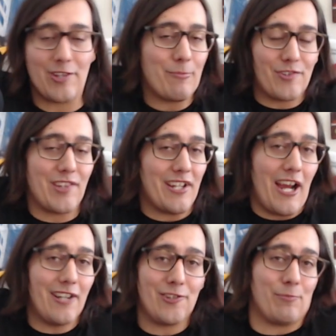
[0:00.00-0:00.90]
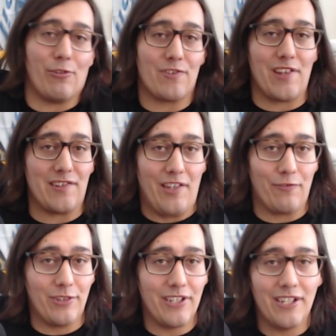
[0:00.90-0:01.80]
I'm just saying, I just approach things
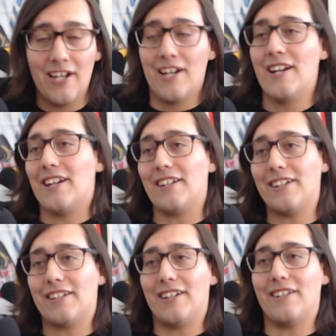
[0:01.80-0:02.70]
differently. Like,